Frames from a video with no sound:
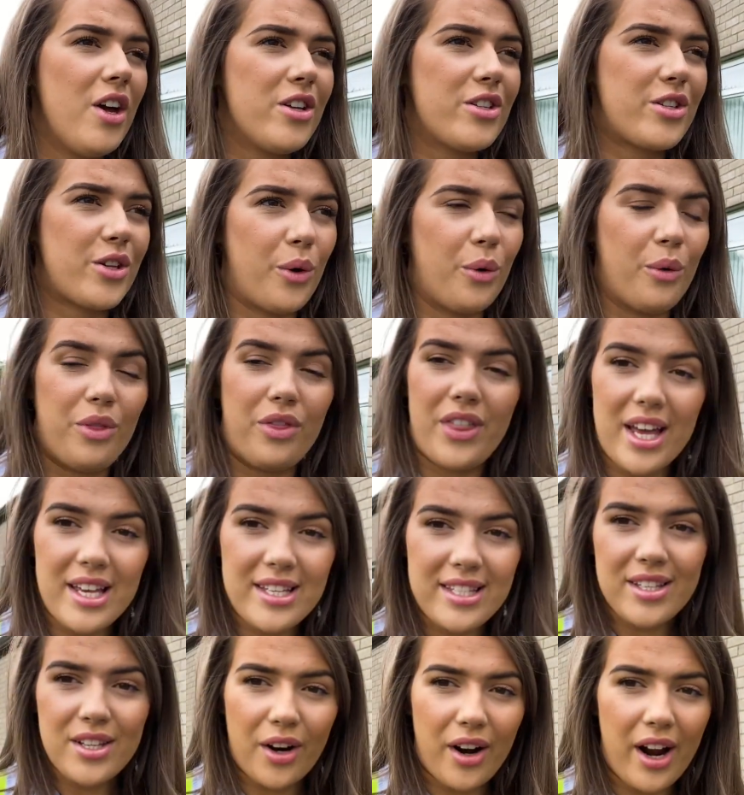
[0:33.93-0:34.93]
So
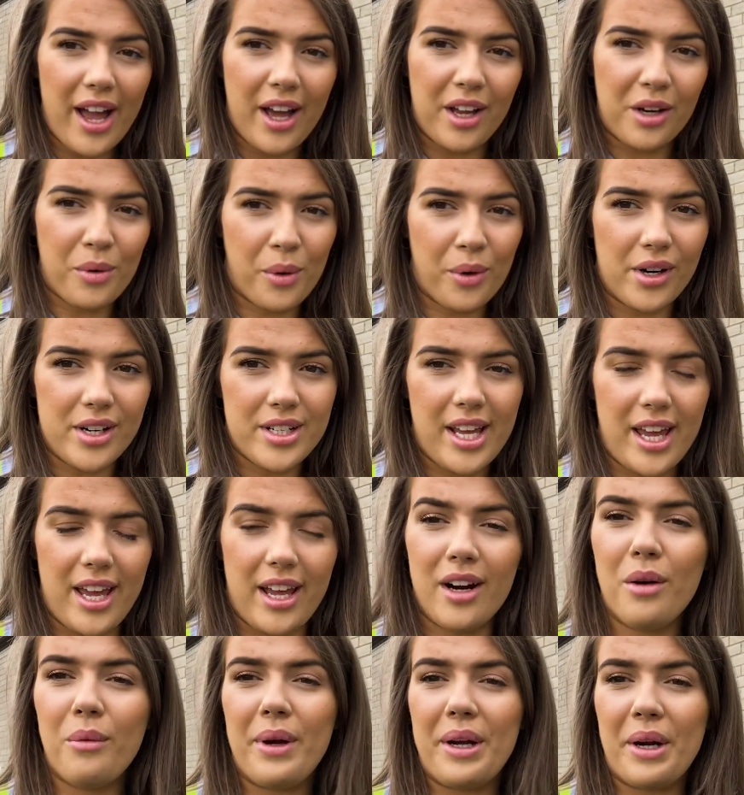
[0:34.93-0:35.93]
this is our headquarters
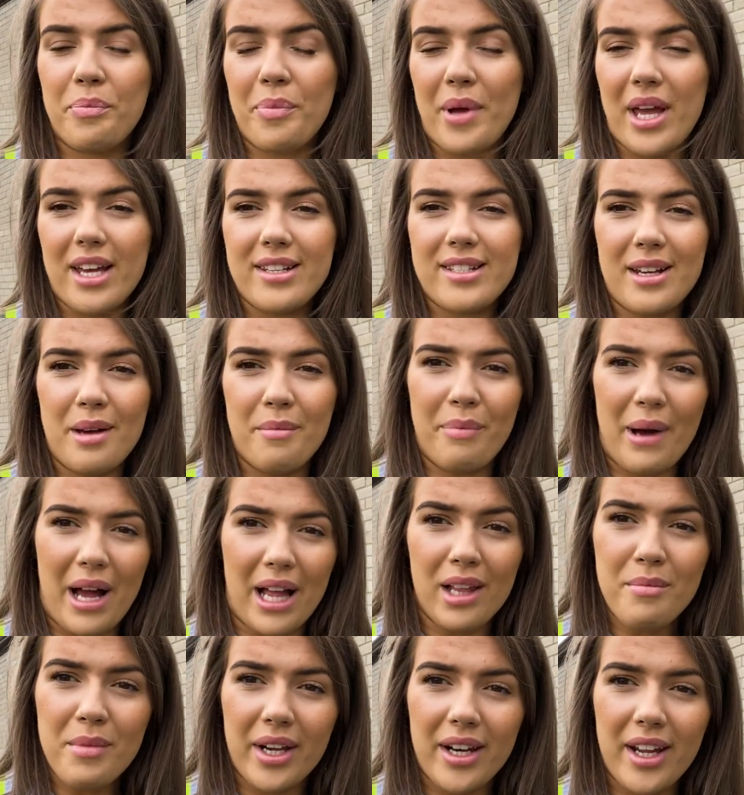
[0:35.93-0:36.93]
here. We are based in
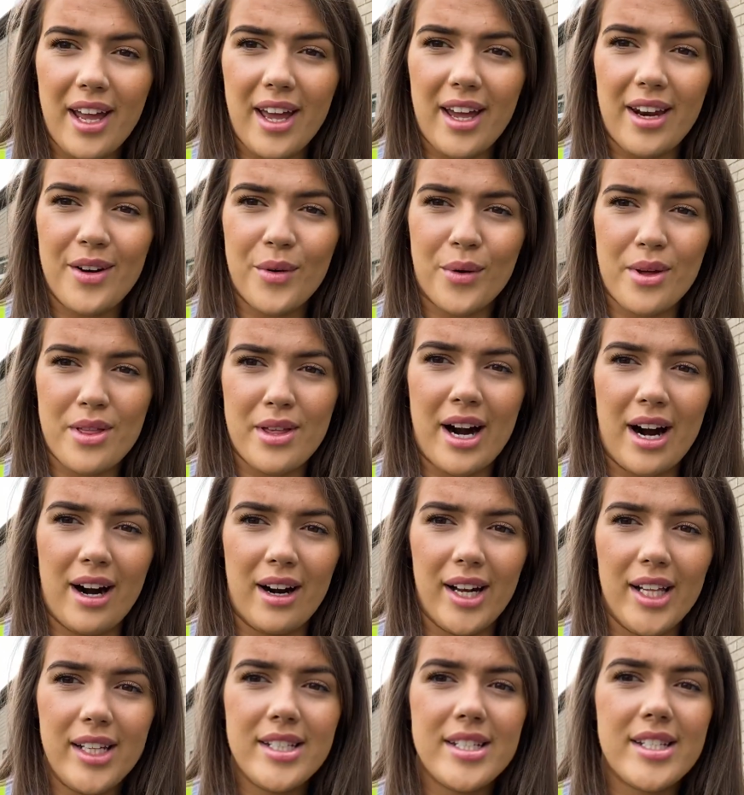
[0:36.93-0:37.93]
Ballymoney in Northern
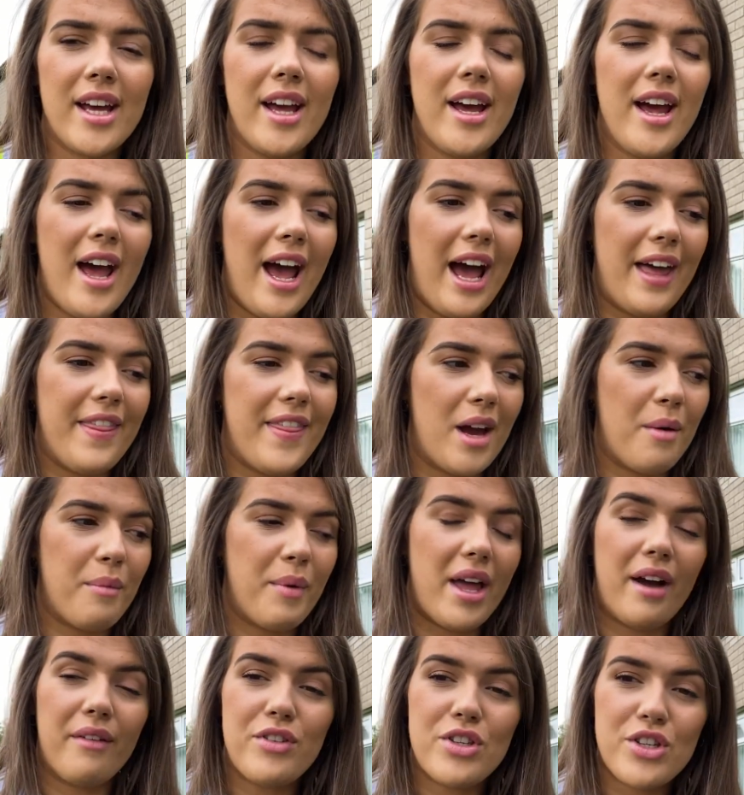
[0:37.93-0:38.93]
Ireland, and then
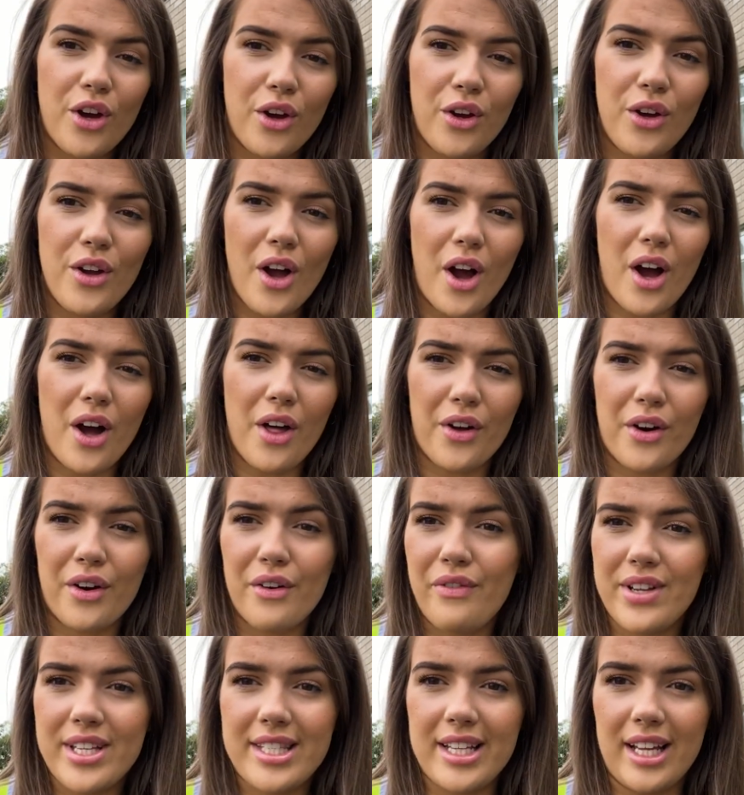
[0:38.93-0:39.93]
we have two
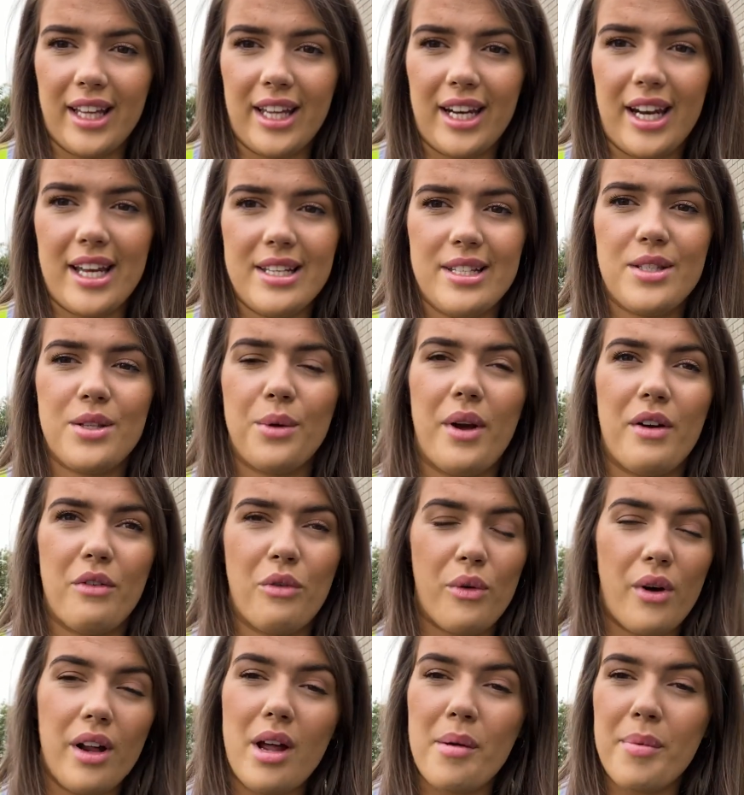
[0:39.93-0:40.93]
other facilities. So we
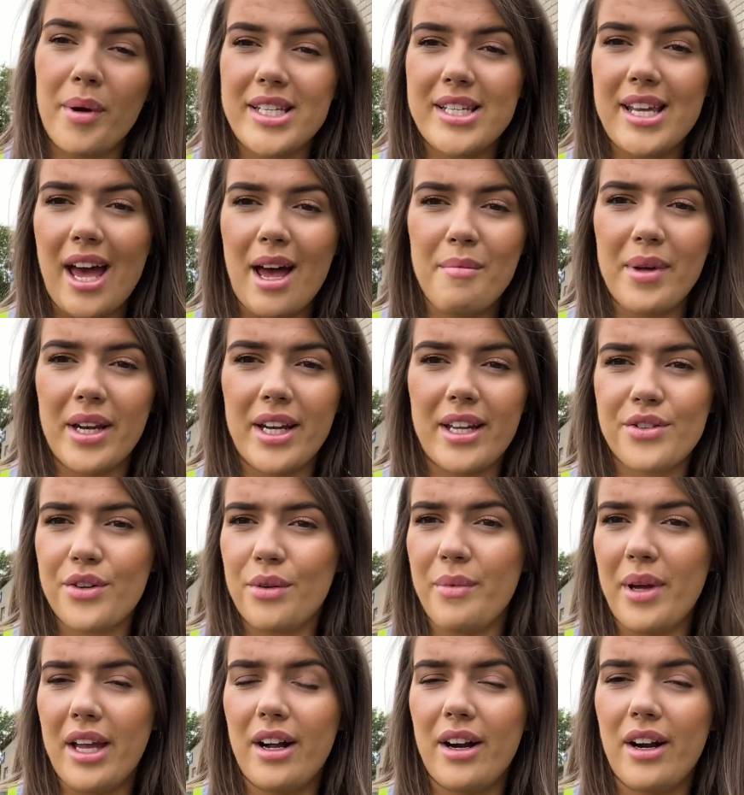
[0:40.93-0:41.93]
have one about 10 minutes
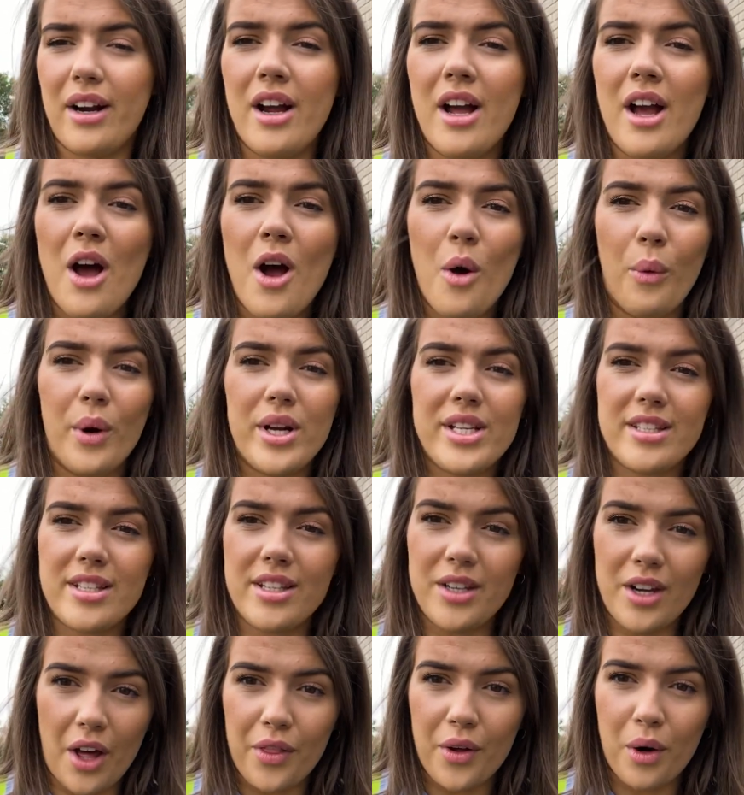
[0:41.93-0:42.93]
from here, which is
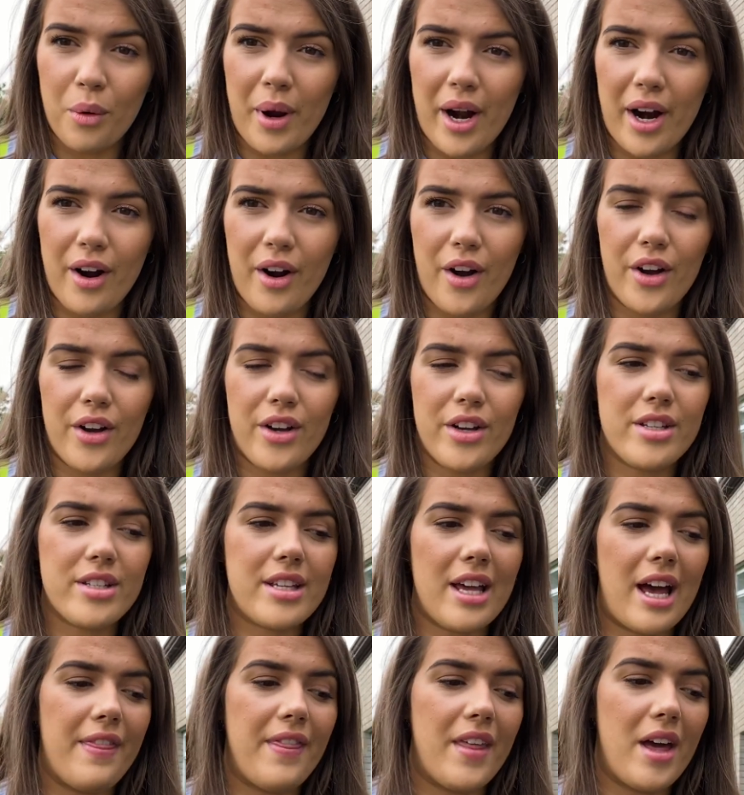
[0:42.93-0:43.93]
another
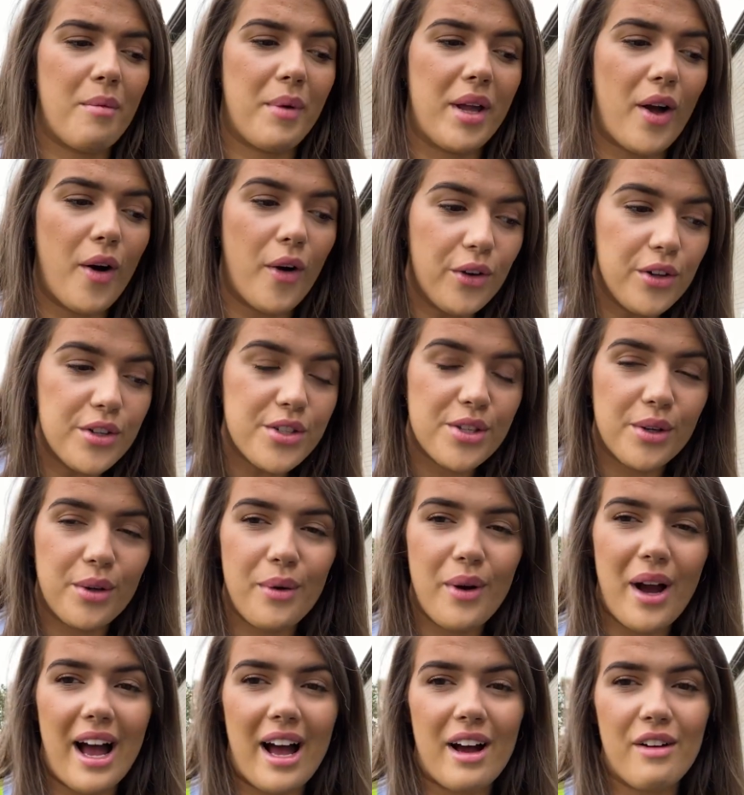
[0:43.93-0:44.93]
warehouse, and then we
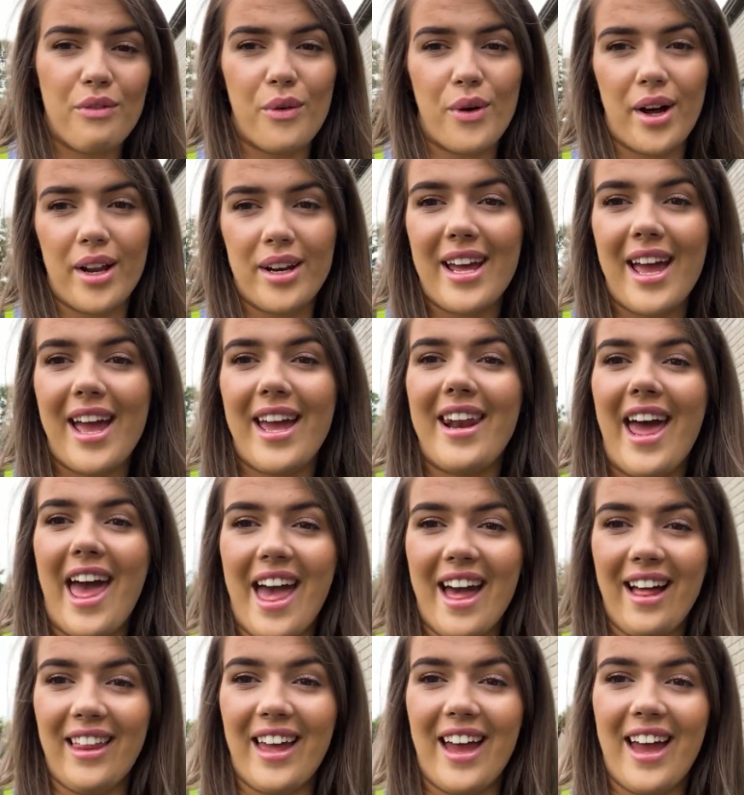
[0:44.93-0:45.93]
also have one in
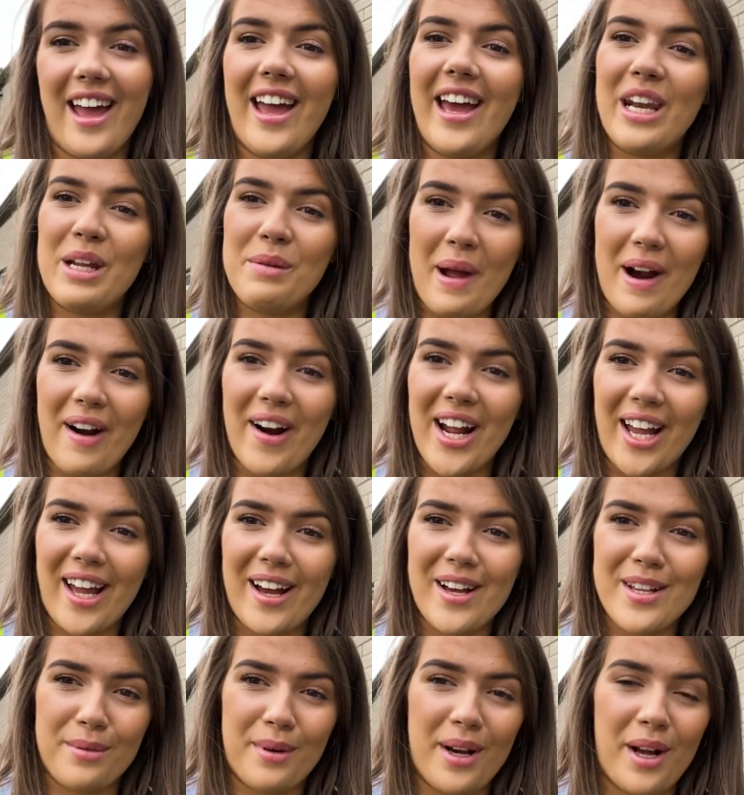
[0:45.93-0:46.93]
LA in
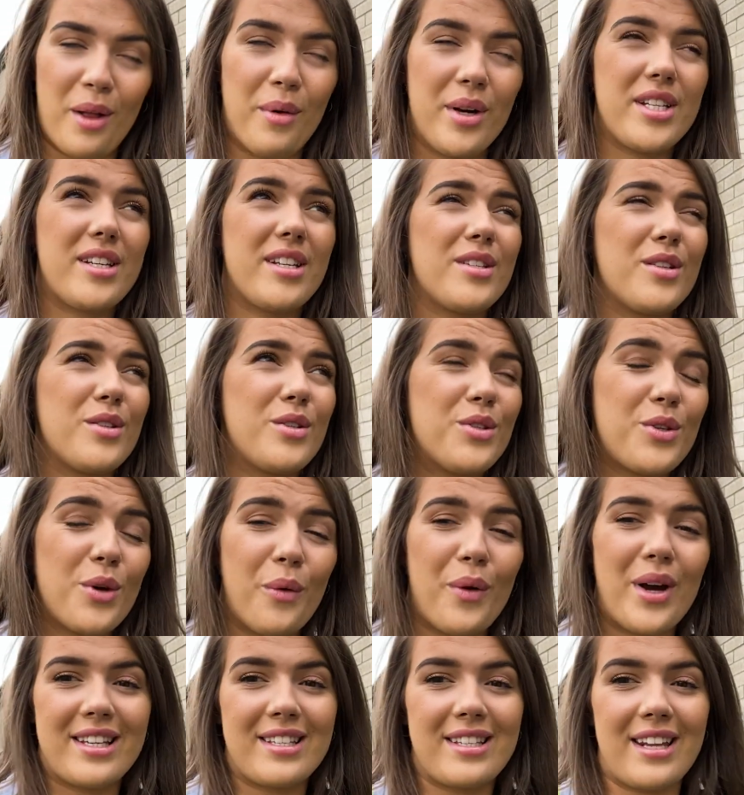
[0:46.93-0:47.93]
America as well, which is
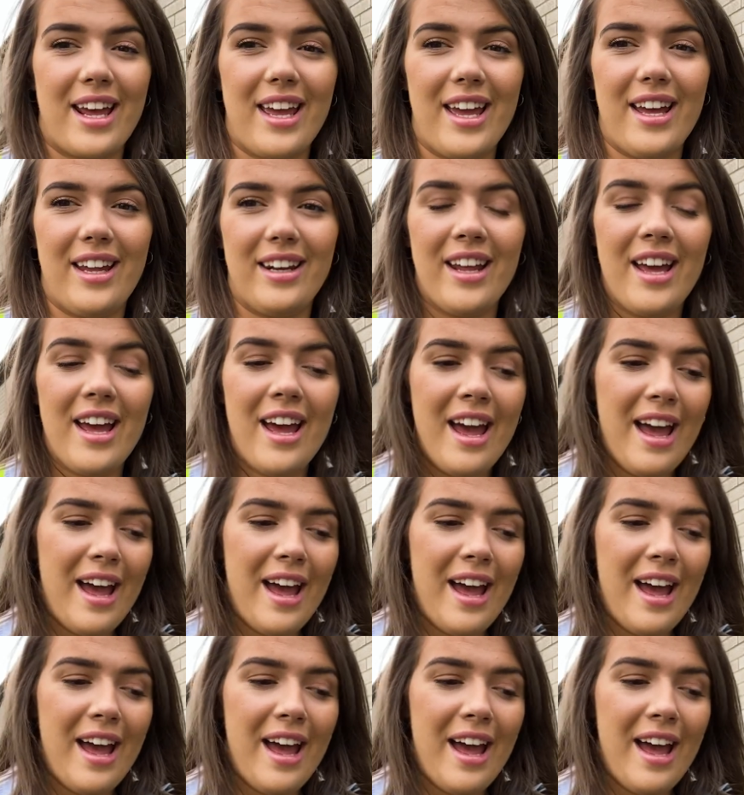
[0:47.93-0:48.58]
so exciting.